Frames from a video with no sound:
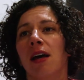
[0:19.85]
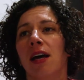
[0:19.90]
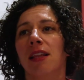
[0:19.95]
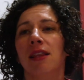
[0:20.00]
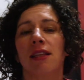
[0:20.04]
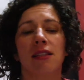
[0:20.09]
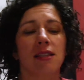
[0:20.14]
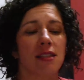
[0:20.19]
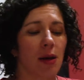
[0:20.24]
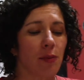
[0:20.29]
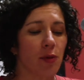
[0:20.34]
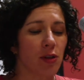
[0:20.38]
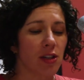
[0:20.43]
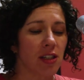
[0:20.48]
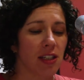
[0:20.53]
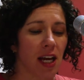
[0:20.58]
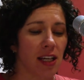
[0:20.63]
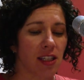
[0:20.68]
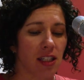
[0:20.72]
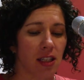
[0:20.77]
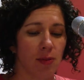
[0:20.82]
In this summer's
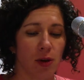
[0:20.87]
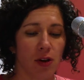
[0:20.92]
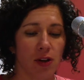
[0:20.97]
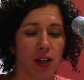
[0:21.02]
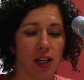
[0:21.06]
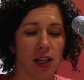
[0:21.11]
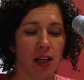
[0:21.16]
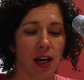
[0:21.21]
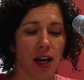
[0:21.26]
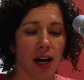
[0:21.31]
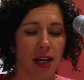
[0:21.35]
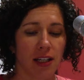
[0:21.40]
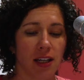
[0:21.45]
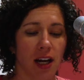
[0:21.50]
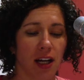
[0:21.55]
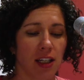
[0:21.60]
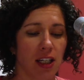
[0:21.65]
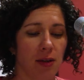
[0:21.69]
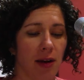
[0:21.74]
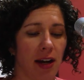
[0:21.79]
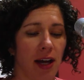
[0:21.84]
testimony, I
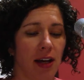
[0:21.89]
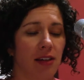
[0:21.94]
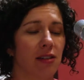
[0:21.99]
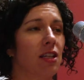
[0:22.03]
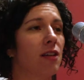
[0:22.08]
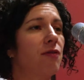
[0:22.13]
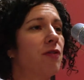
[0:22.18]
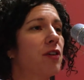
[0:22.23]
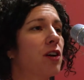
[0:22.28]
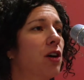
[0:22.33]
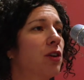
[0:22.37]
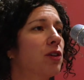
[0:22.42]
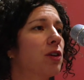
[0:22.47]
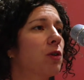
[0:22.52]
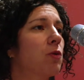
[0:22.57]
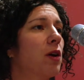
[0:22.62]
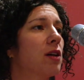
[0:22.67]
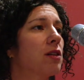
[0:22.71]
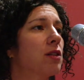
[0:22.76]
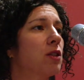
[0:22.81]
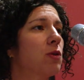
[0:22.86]
talked about how difficult
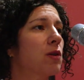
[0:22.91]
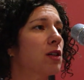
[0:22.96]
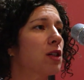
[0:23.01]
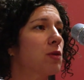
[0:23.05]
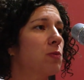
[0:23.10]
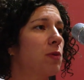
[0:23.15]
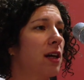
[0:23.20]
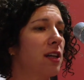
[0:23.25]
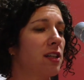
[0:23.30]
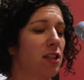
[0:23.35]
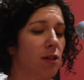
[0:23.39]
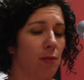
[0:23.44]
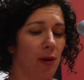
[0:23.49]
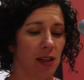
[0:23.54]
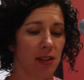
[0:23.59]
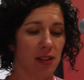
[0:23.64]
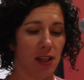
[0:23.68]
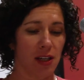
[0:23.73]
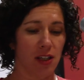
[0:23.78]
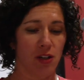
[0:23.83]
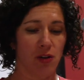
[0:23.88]
it was to explain to my
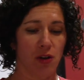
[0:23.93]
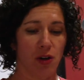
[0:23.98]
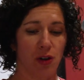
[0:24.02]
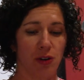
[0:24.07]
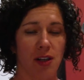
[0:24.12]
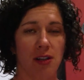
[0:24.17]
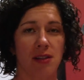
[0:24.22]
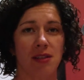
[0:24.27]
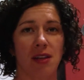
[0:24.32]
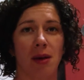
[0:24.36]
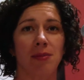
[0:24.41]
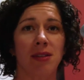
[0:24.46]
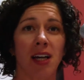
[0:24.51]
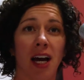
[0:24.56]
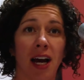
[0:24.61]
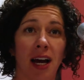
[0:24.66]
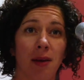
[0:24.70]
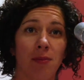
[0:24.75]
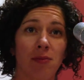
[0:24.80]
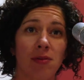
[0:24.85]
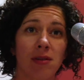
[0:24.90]
six-year-old that
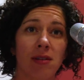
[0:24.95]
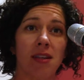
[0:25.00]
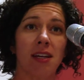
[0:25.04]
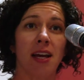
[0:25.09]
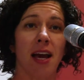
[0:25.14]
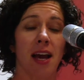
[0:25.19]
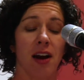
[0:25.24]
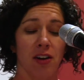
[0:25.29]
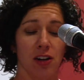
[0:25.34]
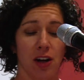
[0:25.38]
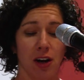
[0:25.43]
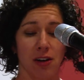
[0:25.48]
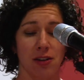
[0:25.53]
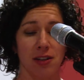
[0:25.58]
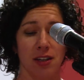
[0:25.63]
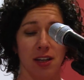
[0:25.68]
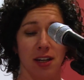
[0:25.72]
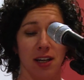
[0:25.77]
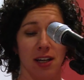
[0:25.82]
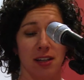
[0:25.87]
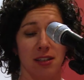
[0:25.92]
sometimes the air in our
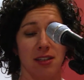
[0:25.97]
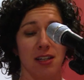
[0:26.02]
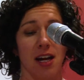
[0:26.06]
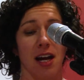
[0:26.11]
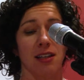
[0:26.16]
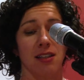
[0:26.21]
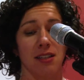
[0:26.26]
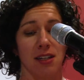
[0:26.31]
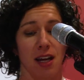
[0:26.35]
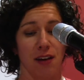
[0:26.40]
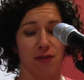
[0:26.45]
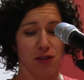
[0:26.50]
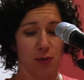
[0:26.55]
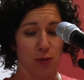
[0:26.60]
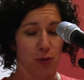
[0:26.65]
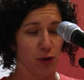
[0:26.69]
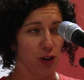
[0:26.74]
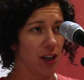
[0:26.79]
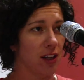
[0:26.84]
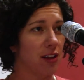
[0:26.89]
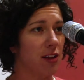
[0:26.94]
city is not safe to
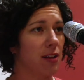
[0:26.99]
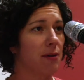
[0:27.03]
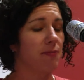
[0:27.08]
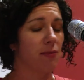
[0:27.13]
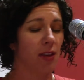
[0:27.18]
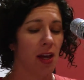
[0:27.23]
breathe,